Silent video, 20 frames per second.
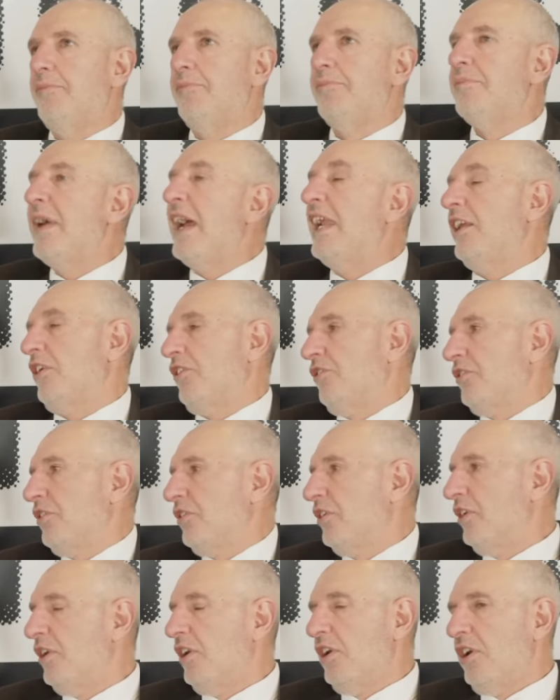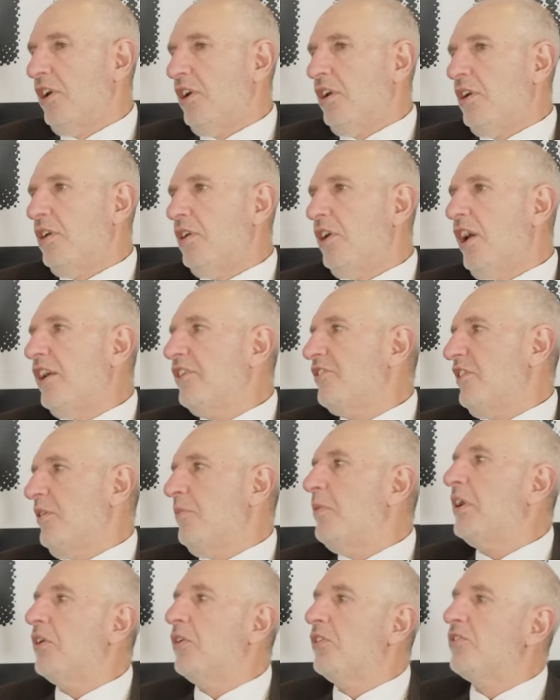manage, largely
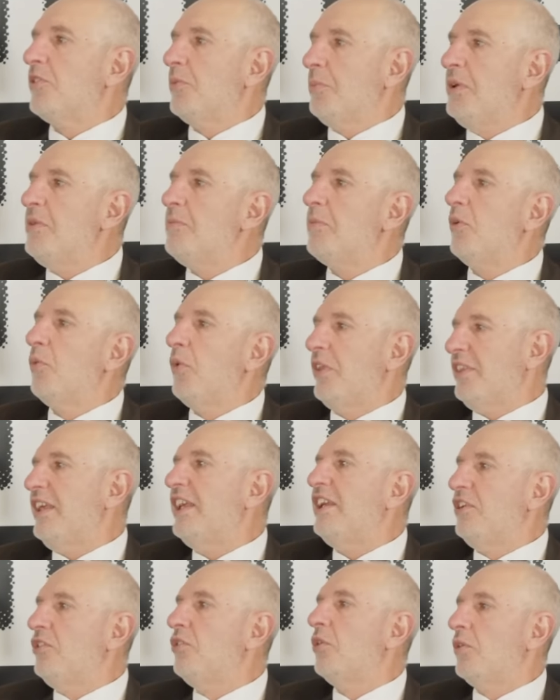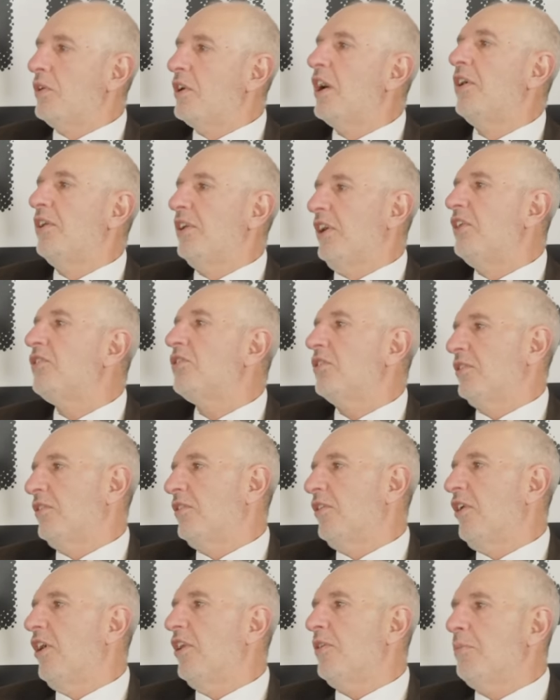because the people within your coalition
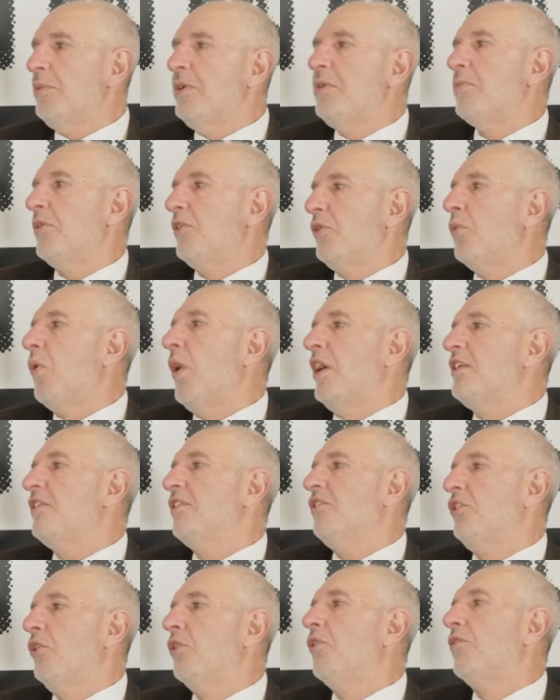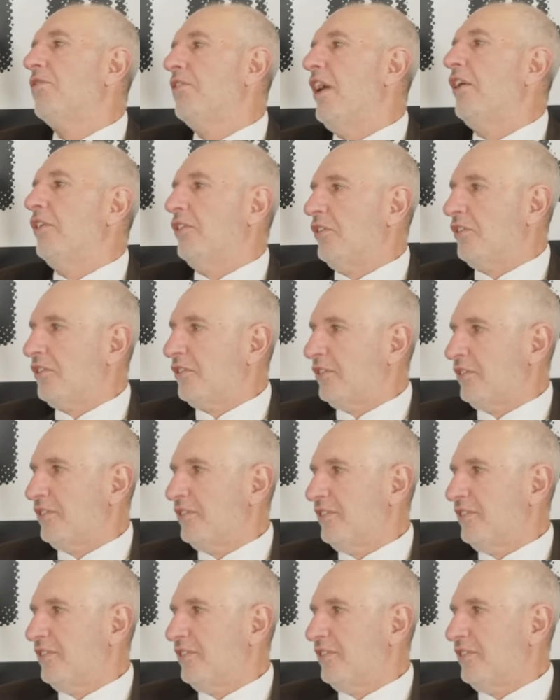are the people who want your votes.